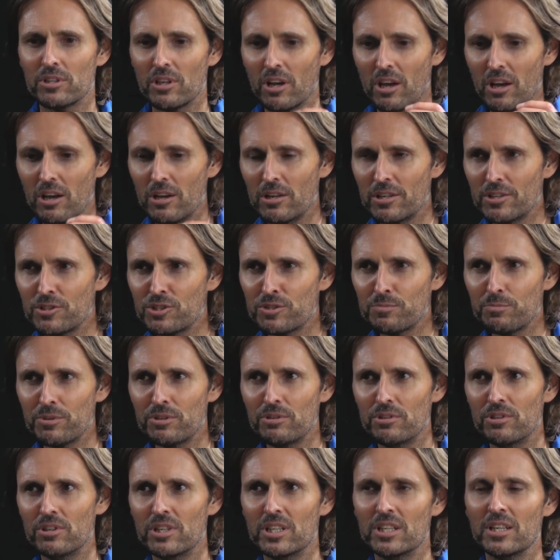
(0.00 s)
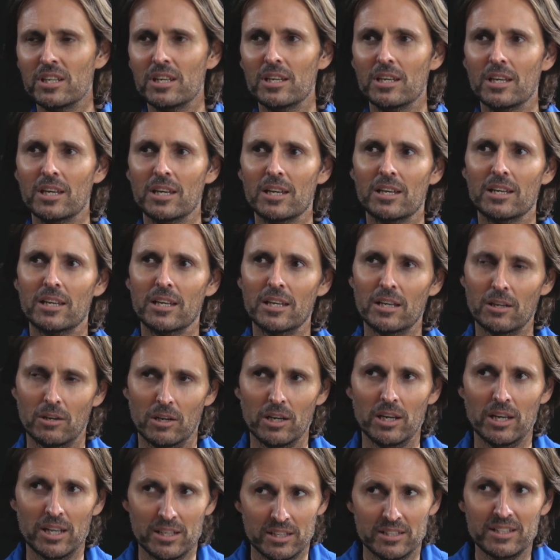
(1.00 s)
the Holy Spirit,
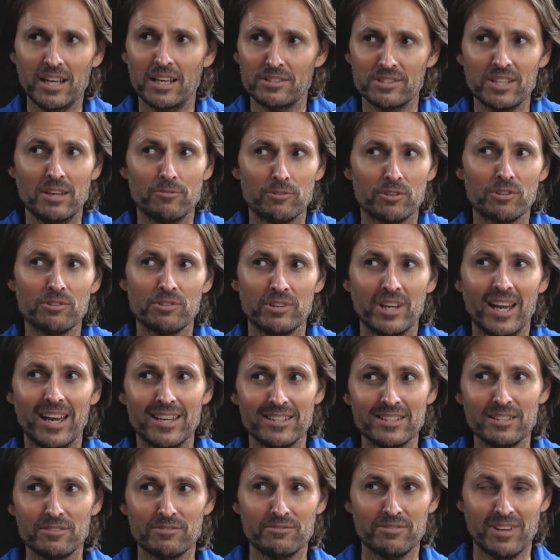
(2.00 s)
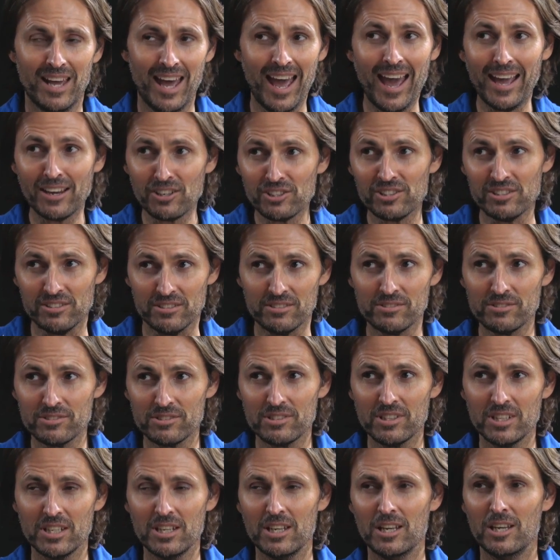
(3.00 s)
it does have a creative
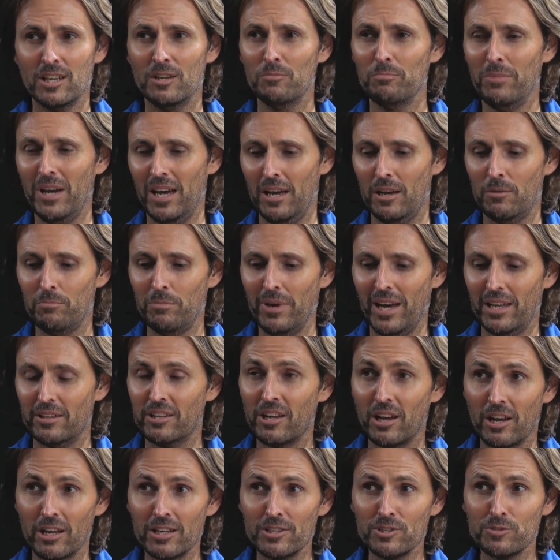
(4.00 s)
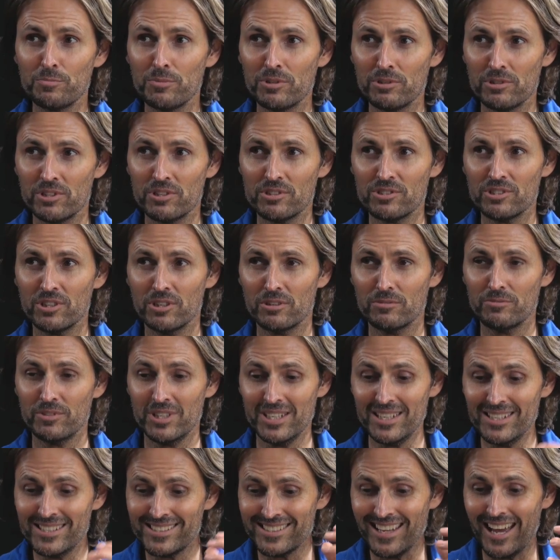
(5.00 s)
actions, but, but the Holy Spirit itself
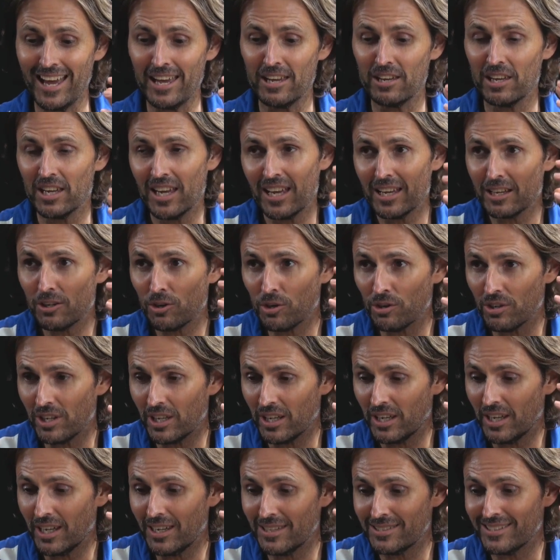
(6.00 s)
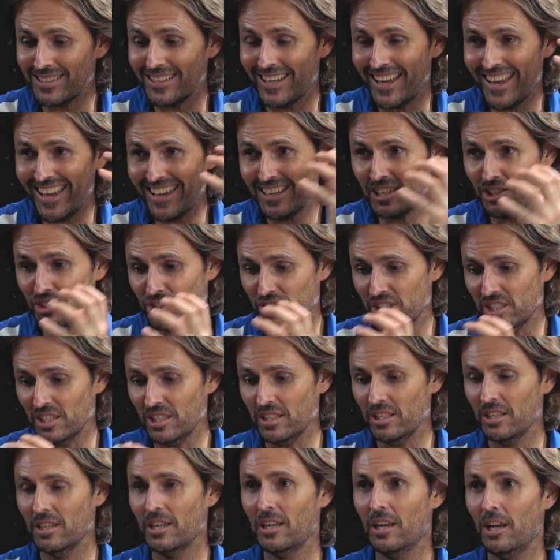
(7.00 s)
is, a, is an
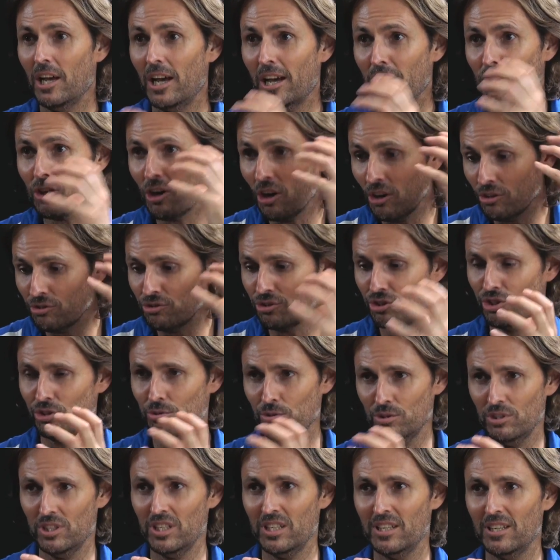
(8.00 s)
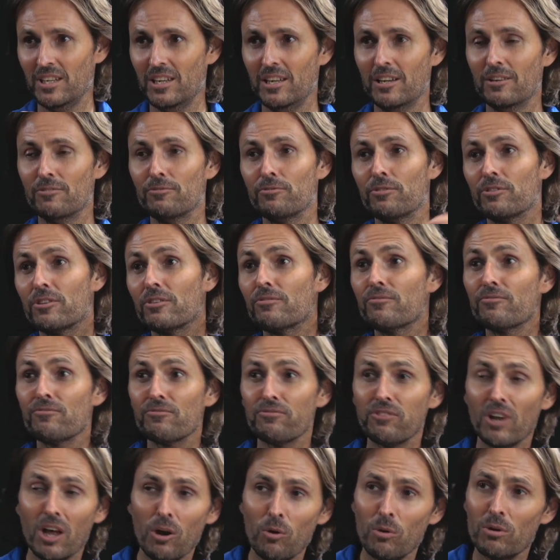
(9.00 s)
energy, a conduit for the
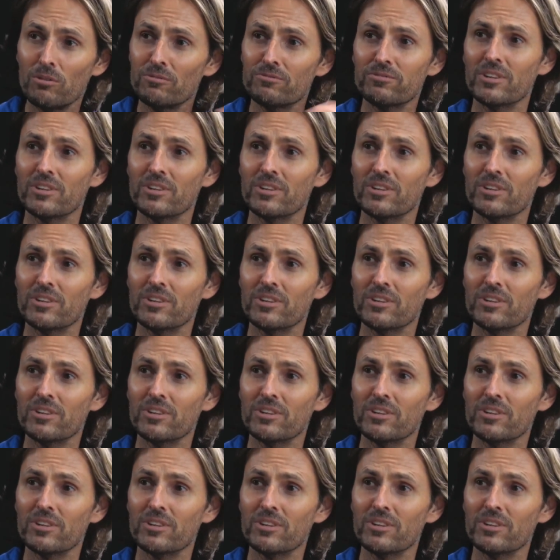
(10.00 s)
flow of